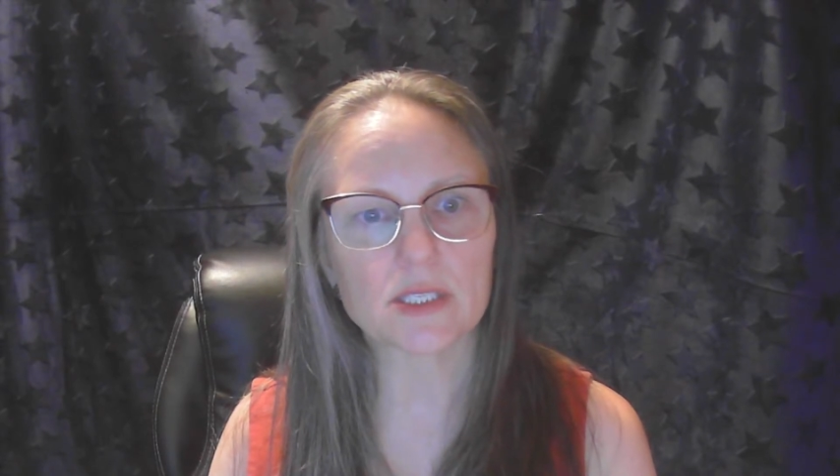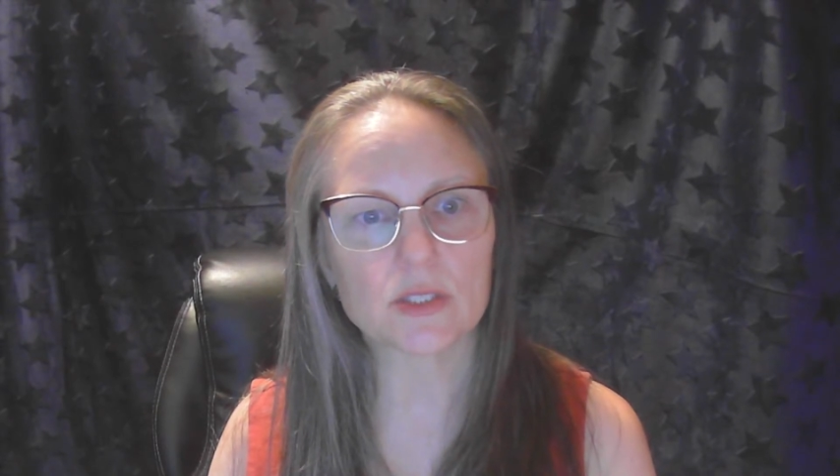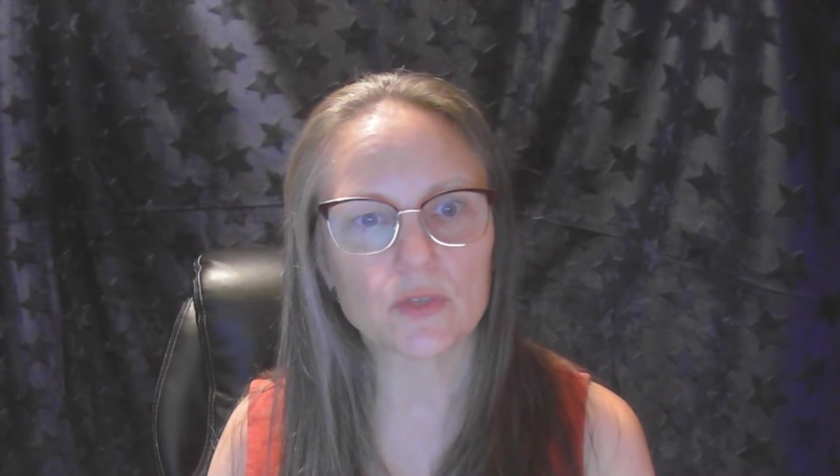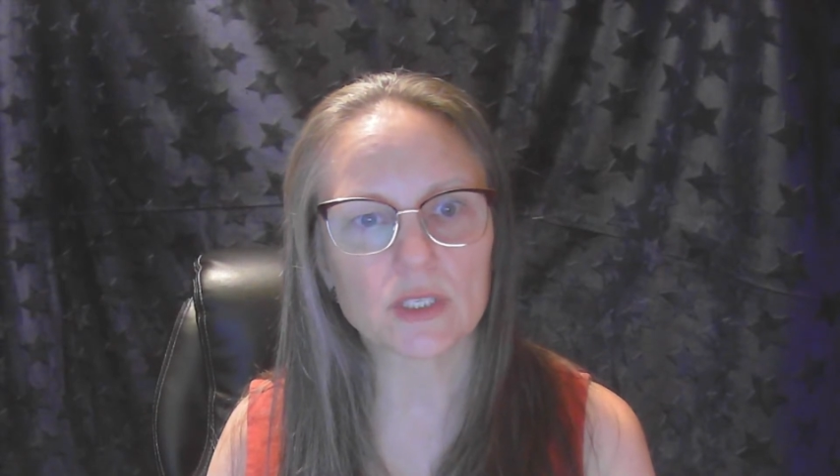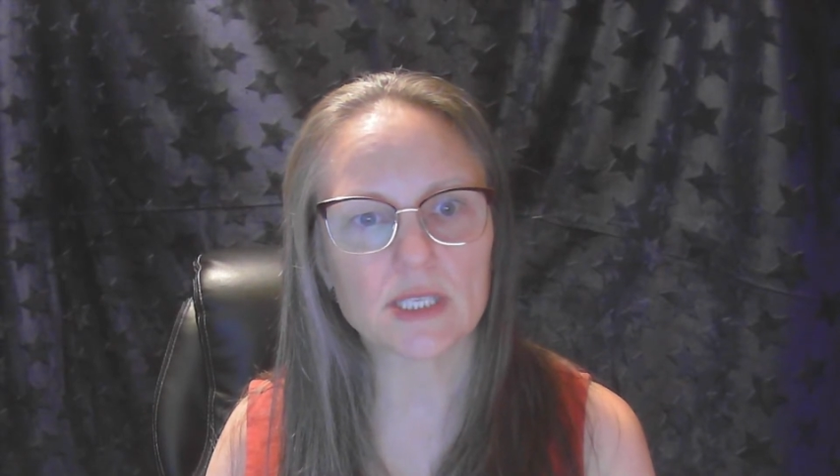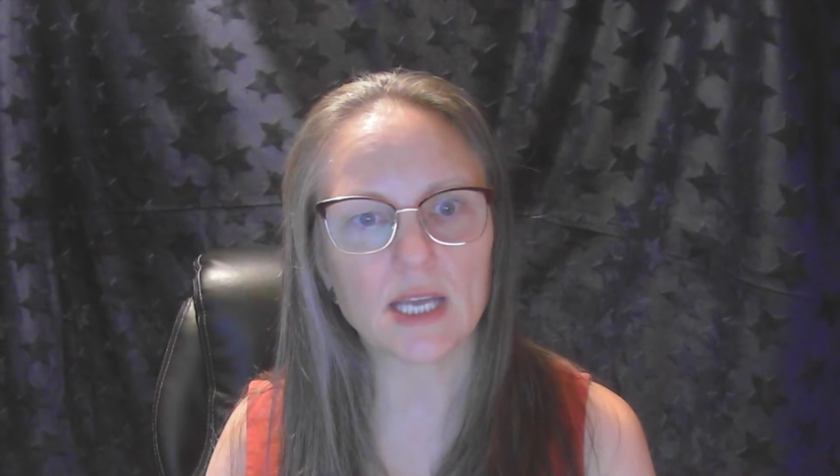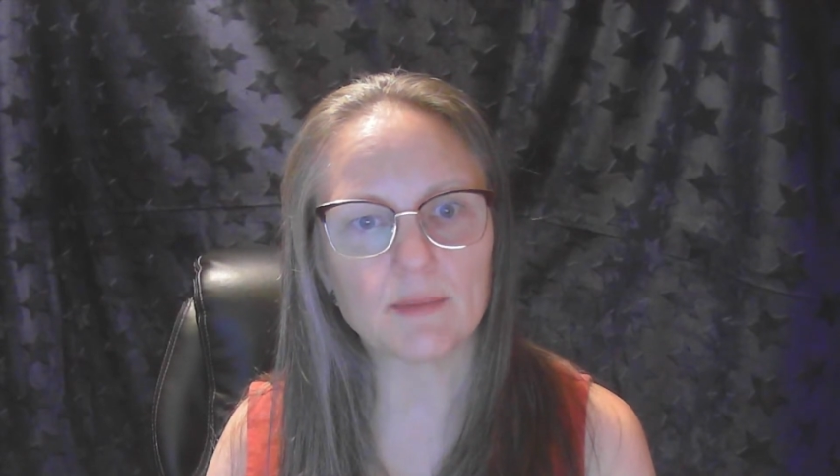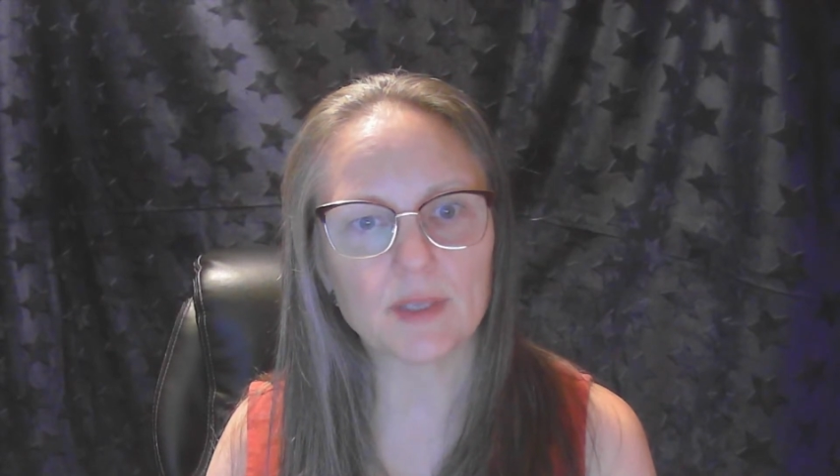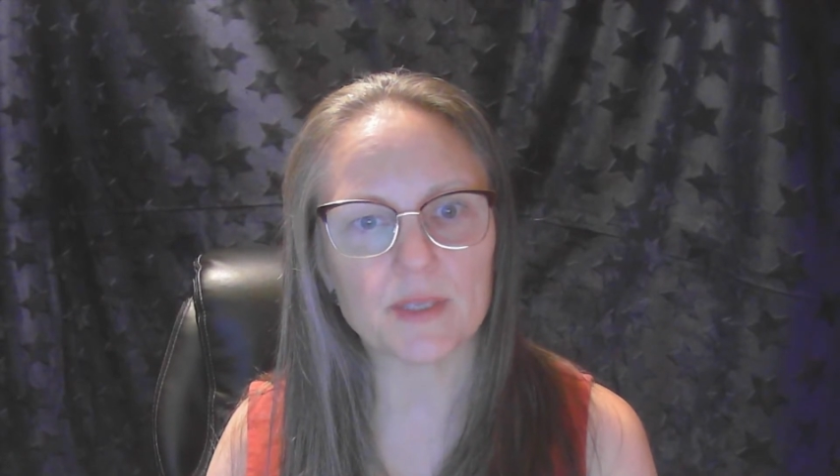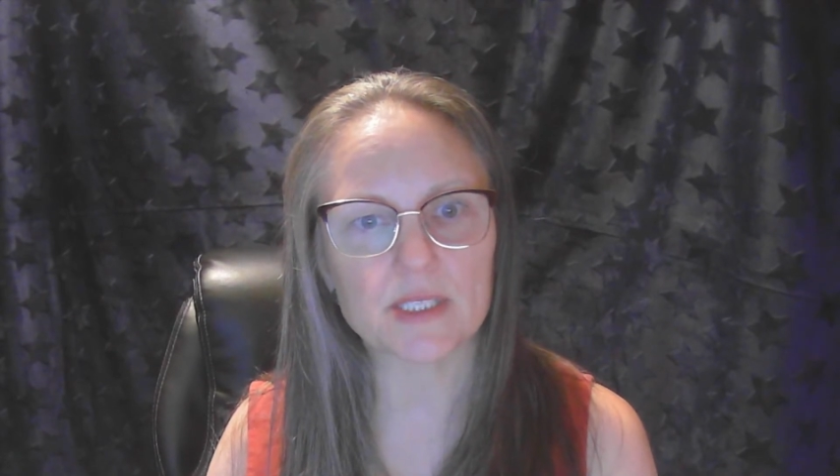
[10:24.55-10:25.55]
strict
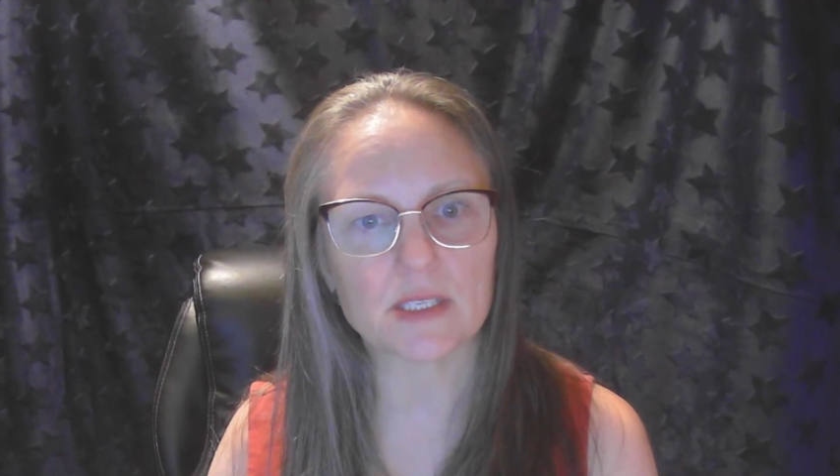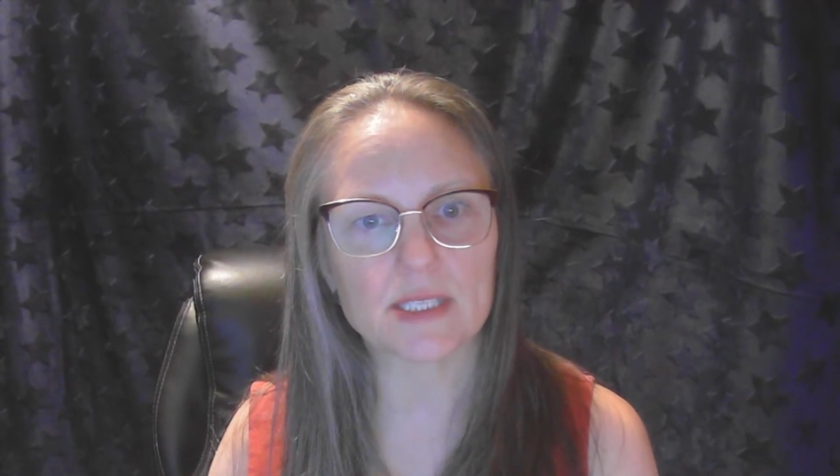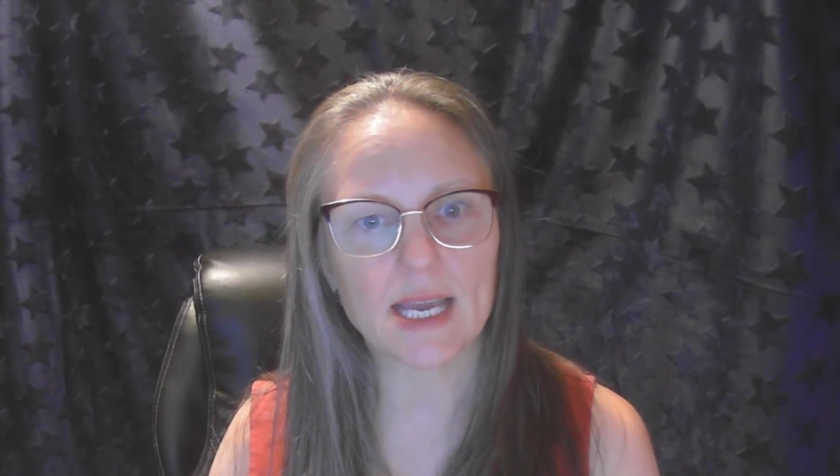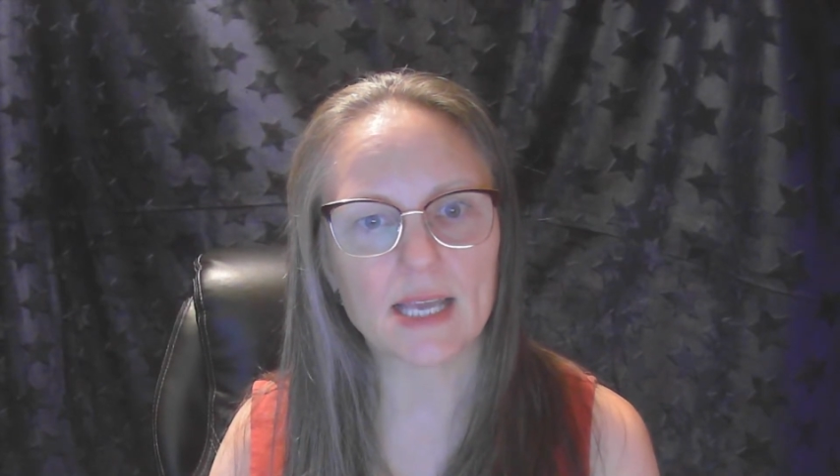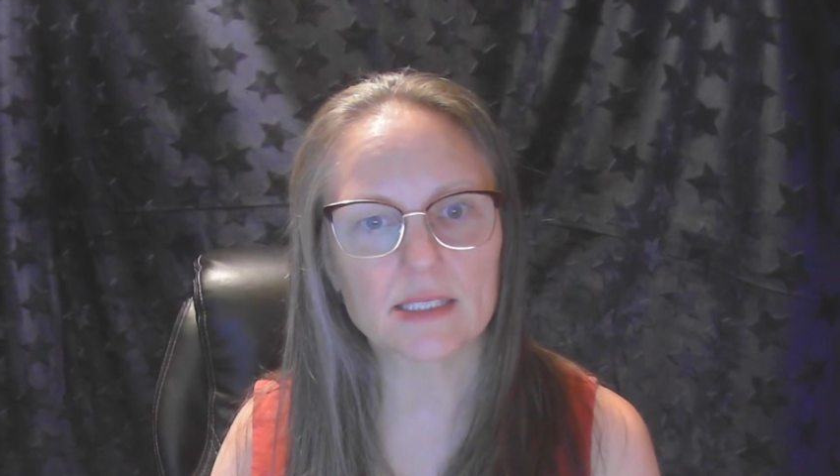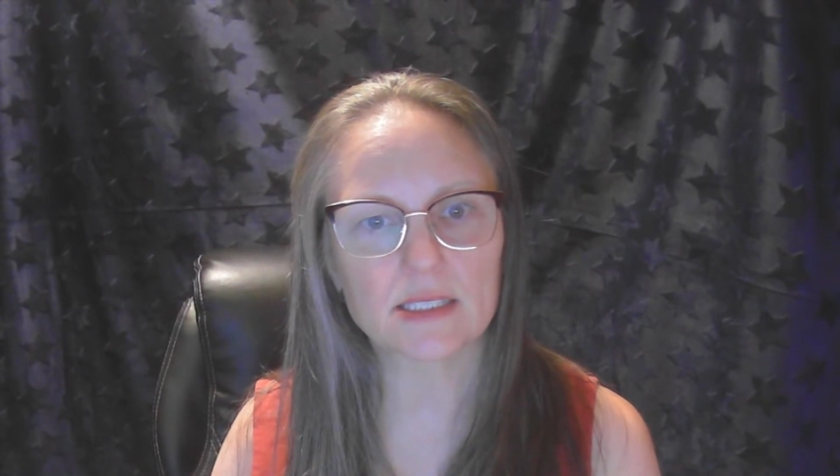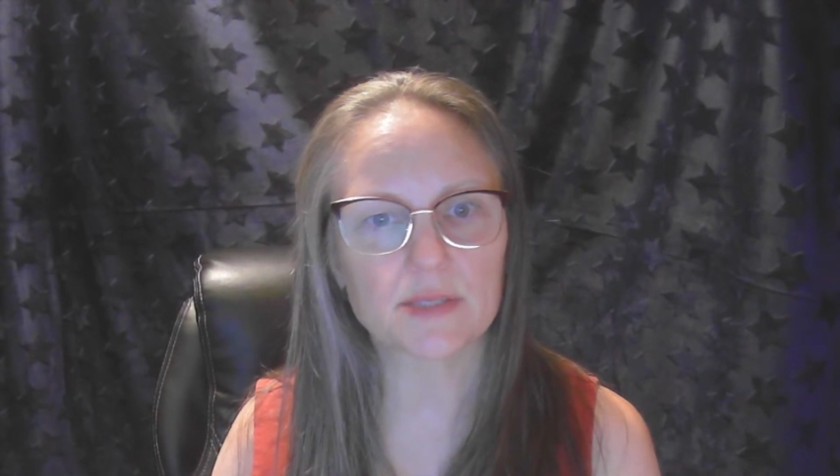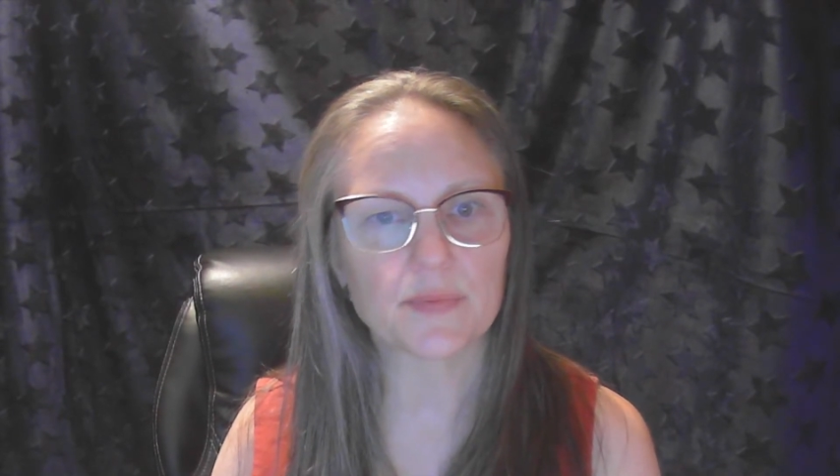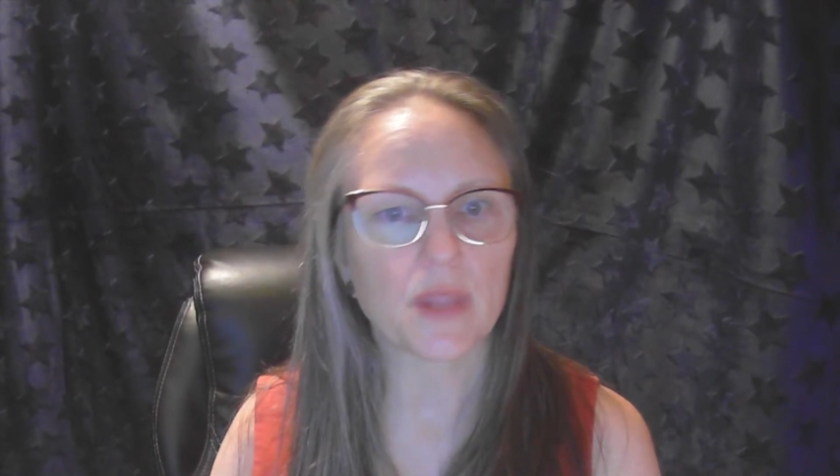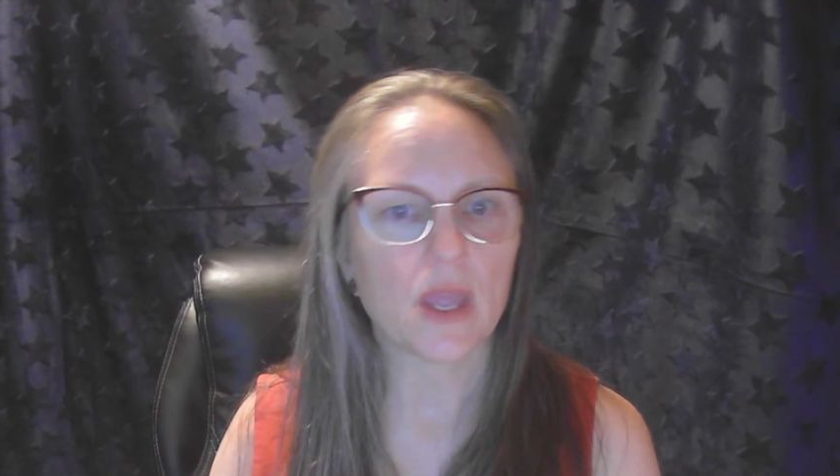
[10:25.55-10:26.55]
time limits on tasks